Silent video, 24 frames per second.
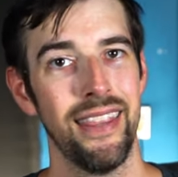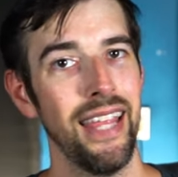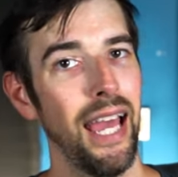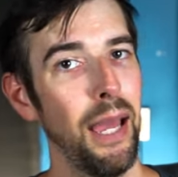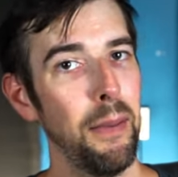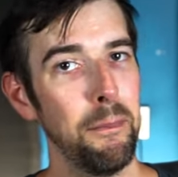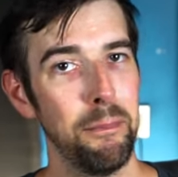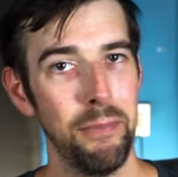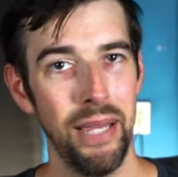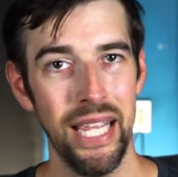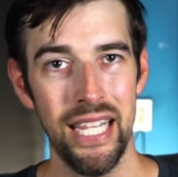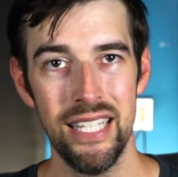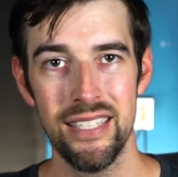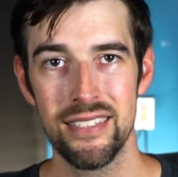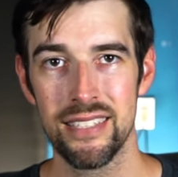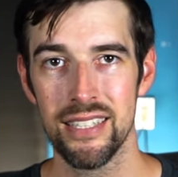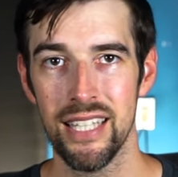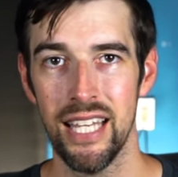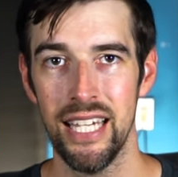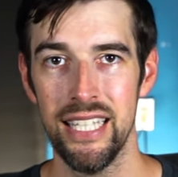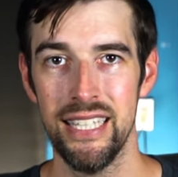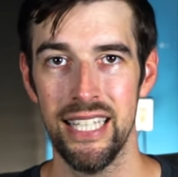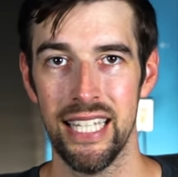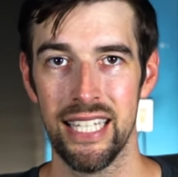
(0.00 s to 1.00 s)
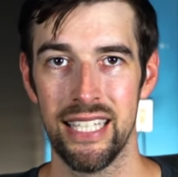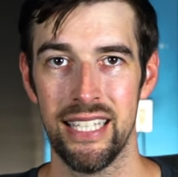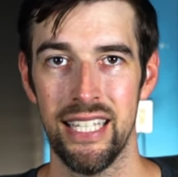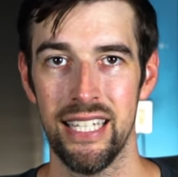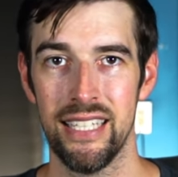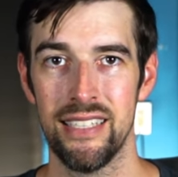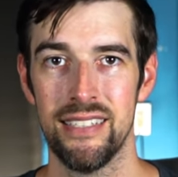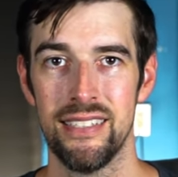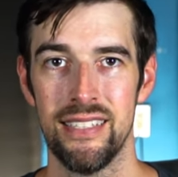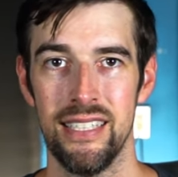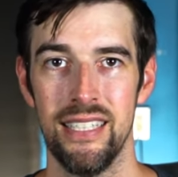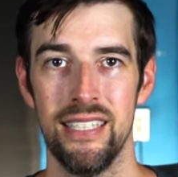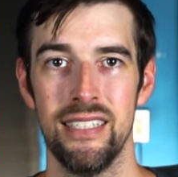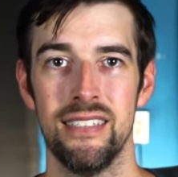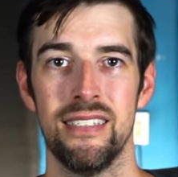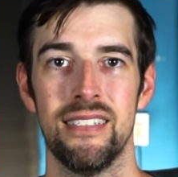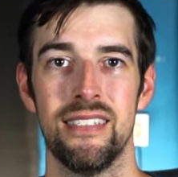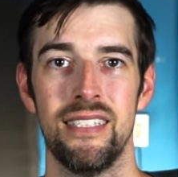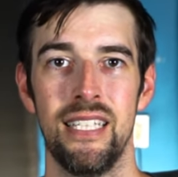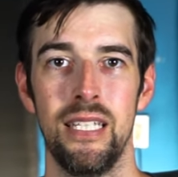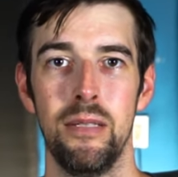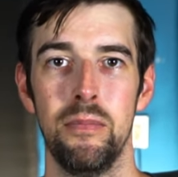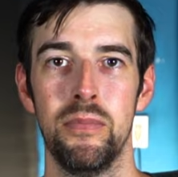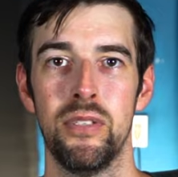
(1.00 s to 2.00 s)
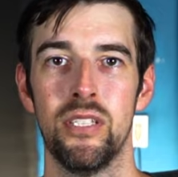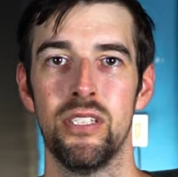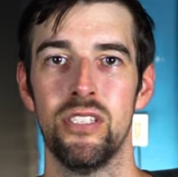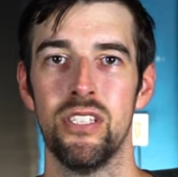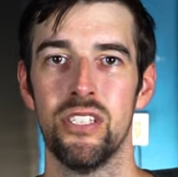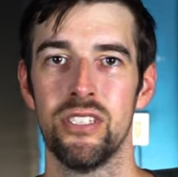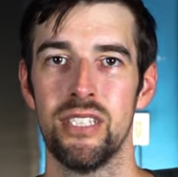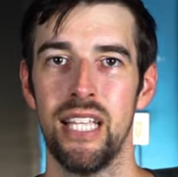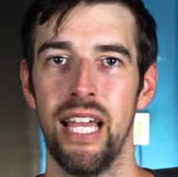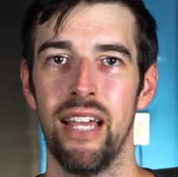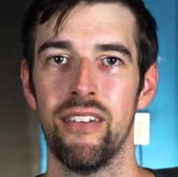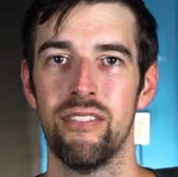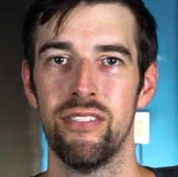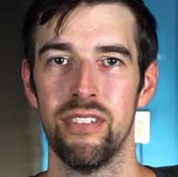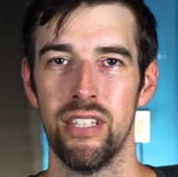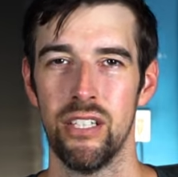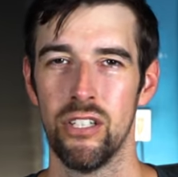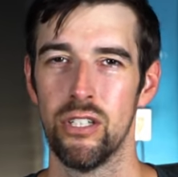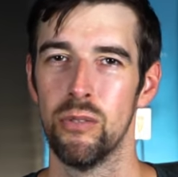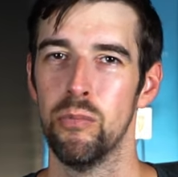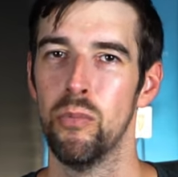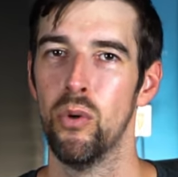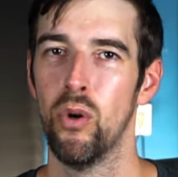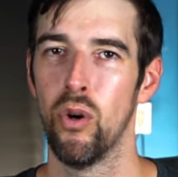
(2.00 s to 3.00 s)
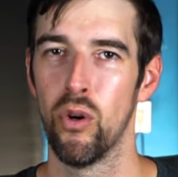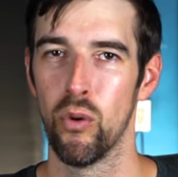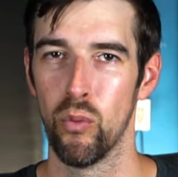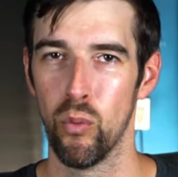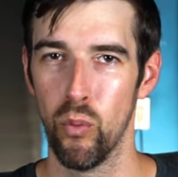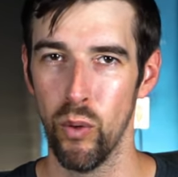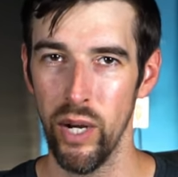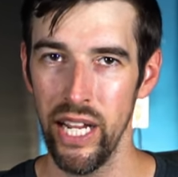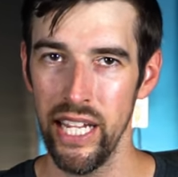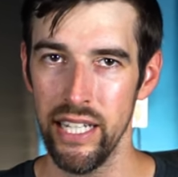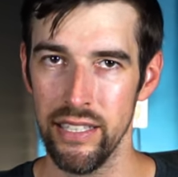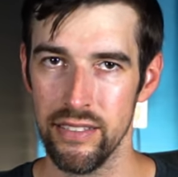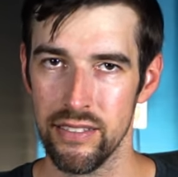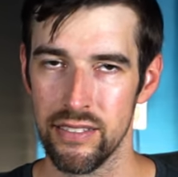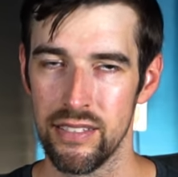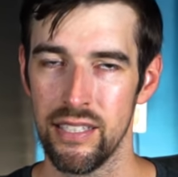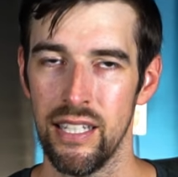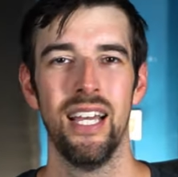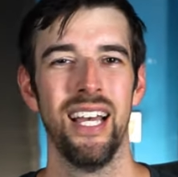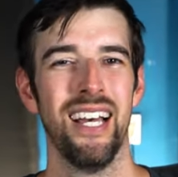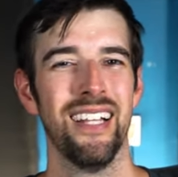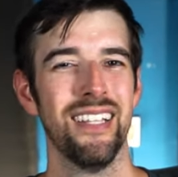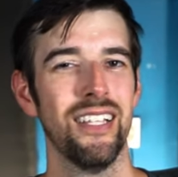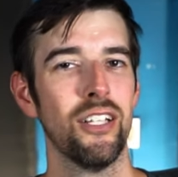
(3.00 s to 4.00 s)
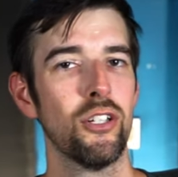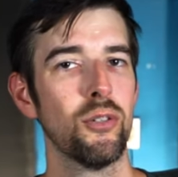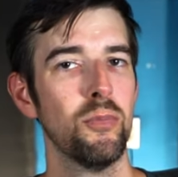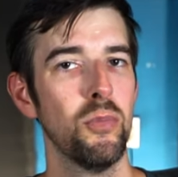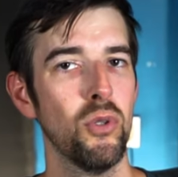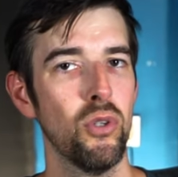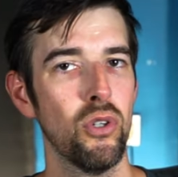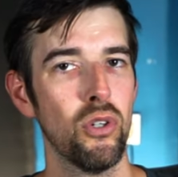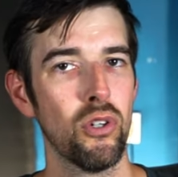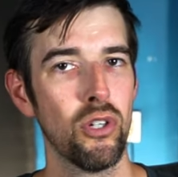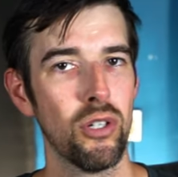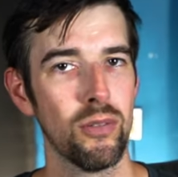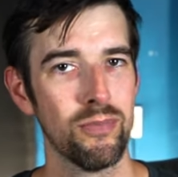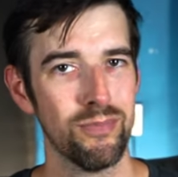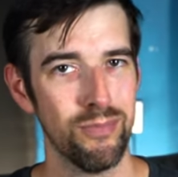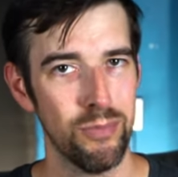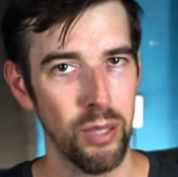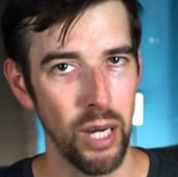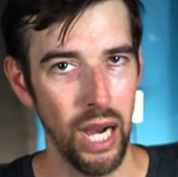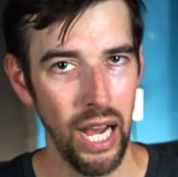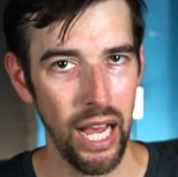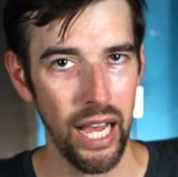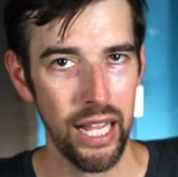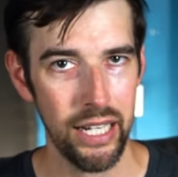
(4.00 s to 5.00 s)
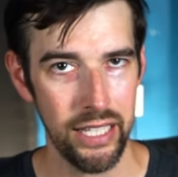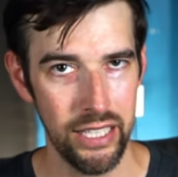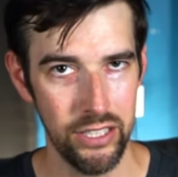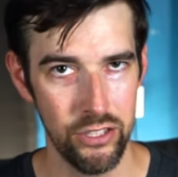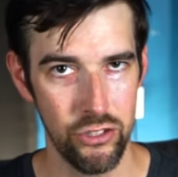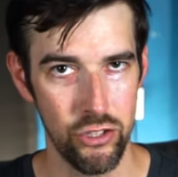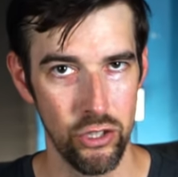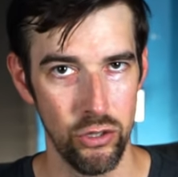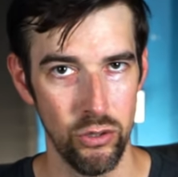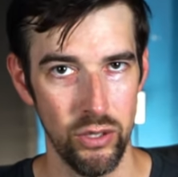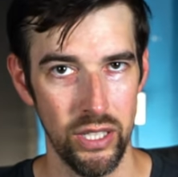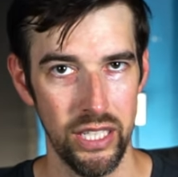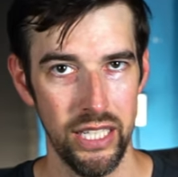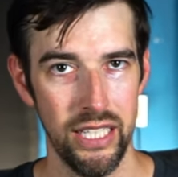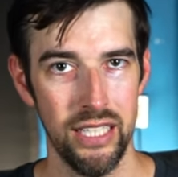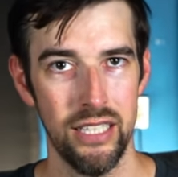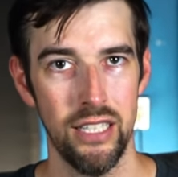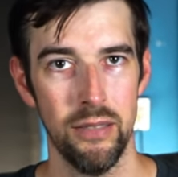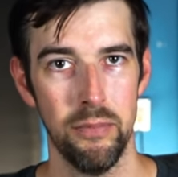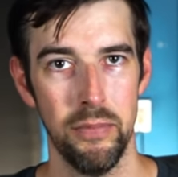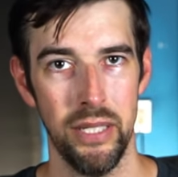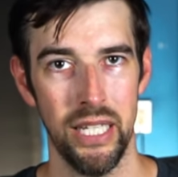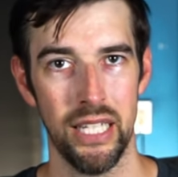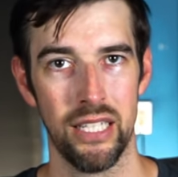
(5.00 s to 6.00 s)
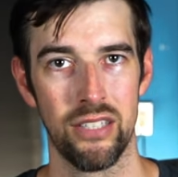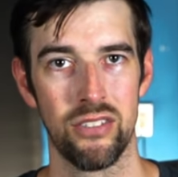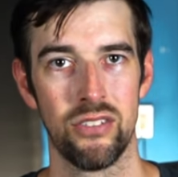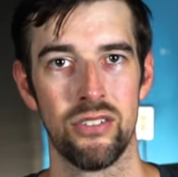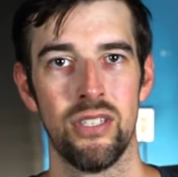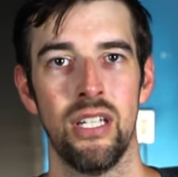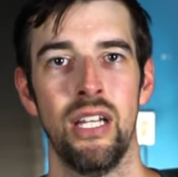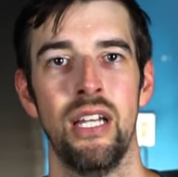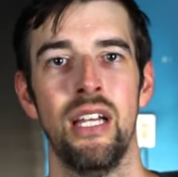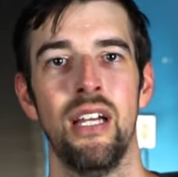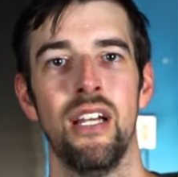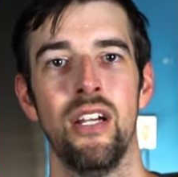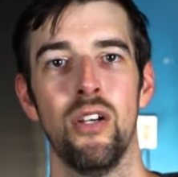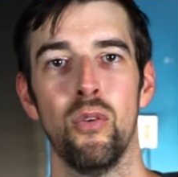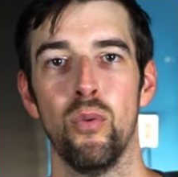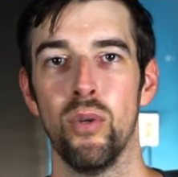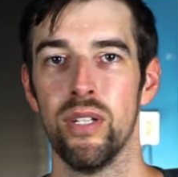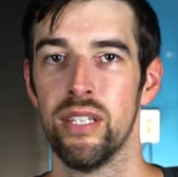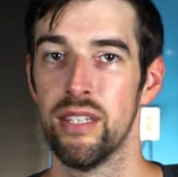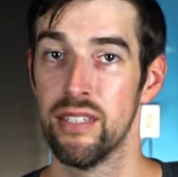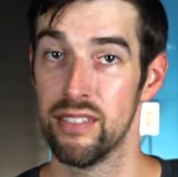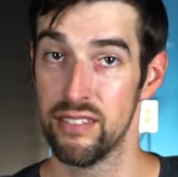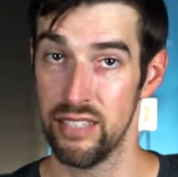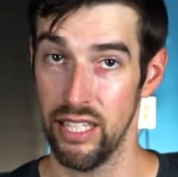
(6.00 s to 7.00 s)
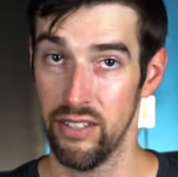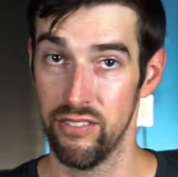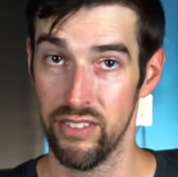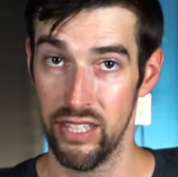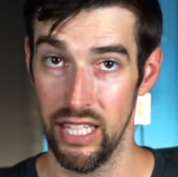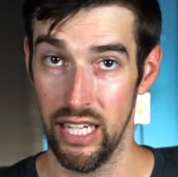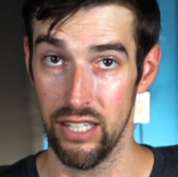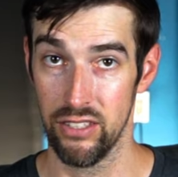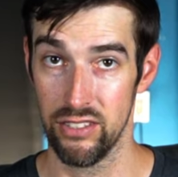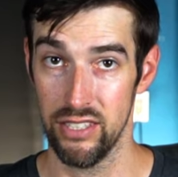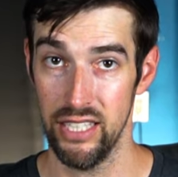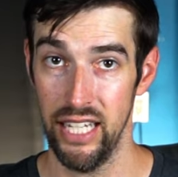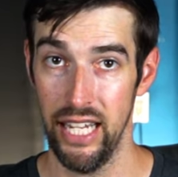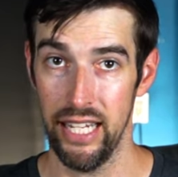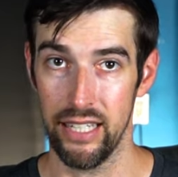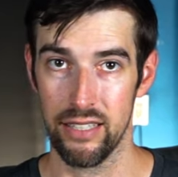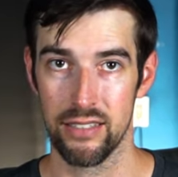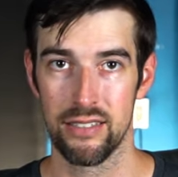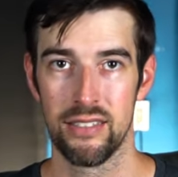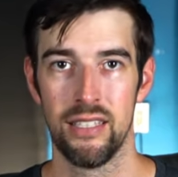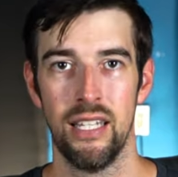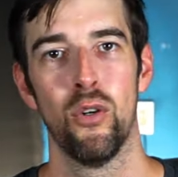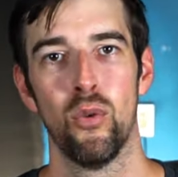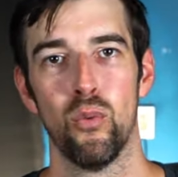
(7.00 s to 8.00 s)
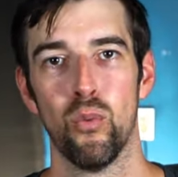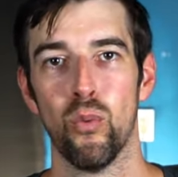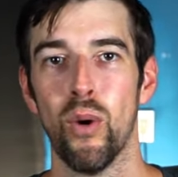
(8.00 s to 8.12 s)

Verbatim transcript: That bass line that kicks in seemed to just have a little more weight, a little more body to it in the mix with the seven thousand X,